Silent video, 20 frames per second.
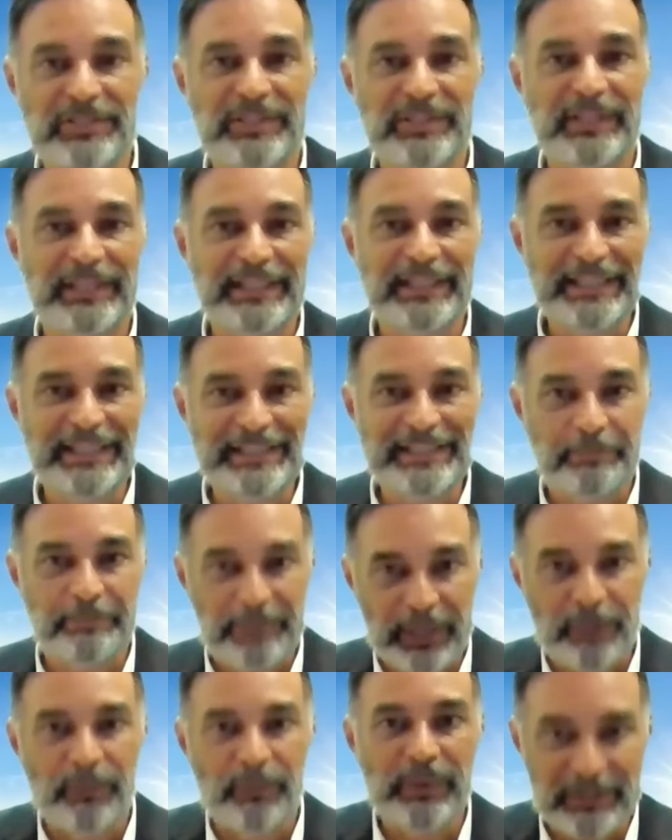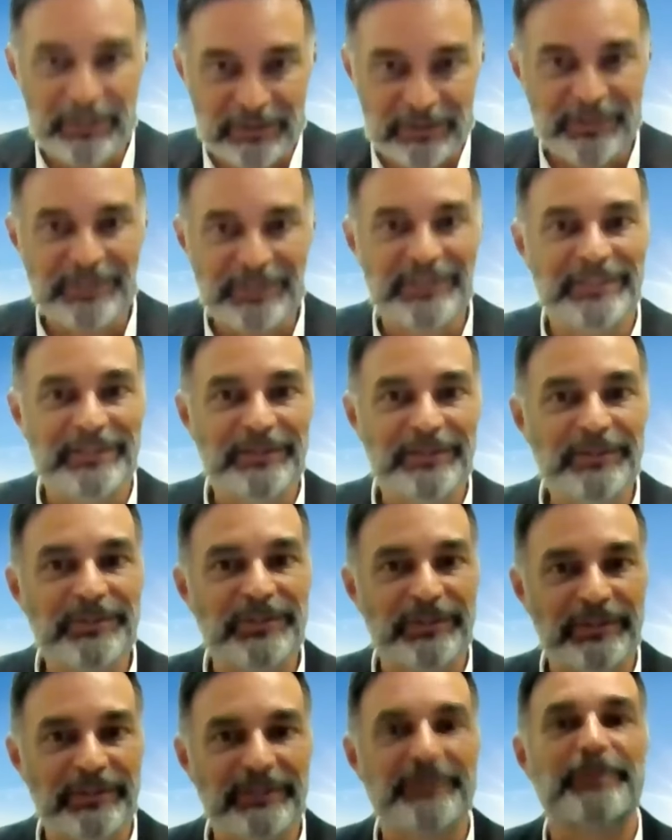to need to pick winners versus
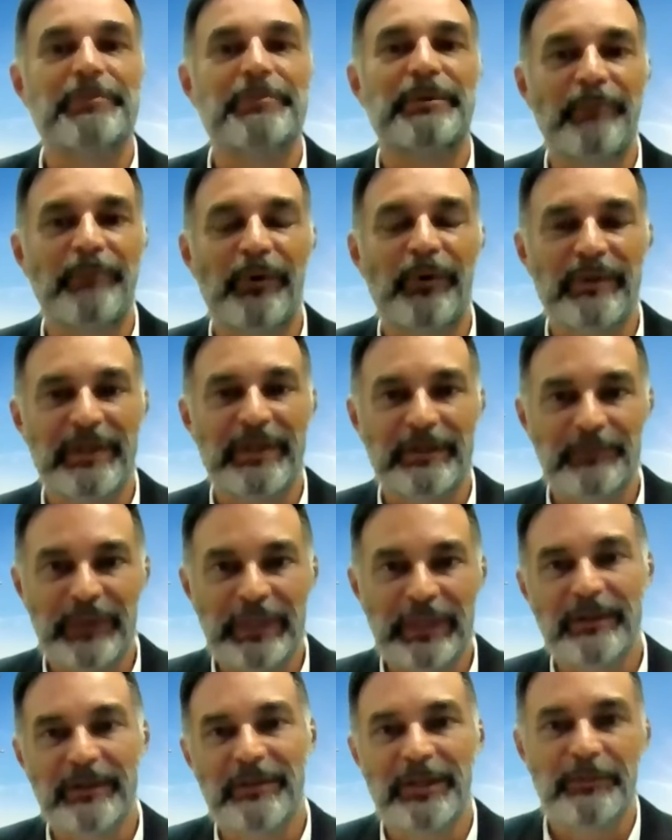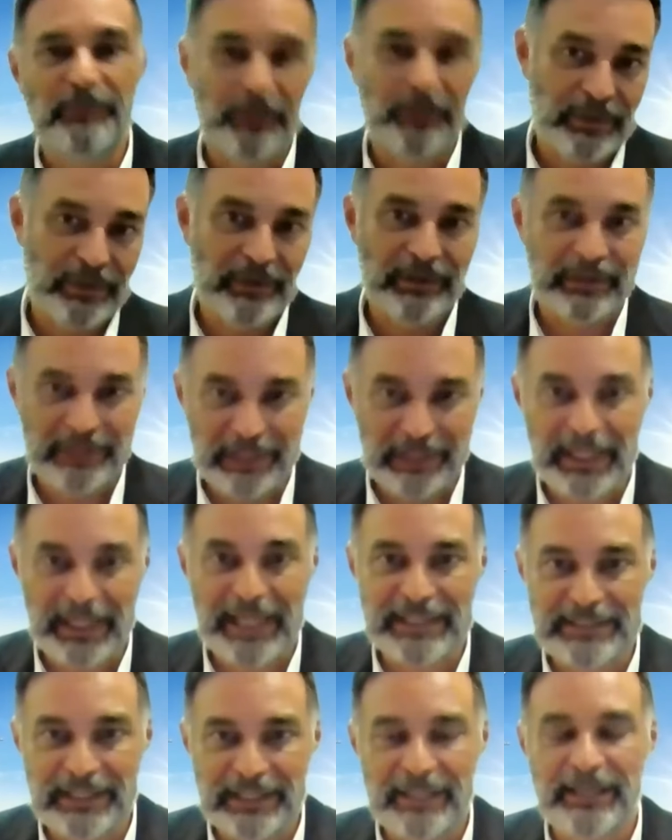losers a little bit more than they were in the
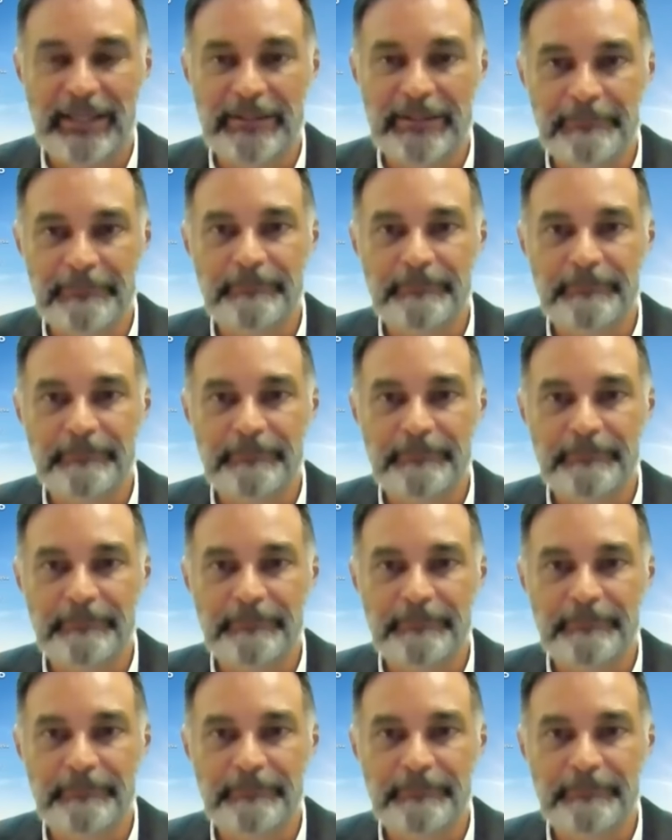last decade.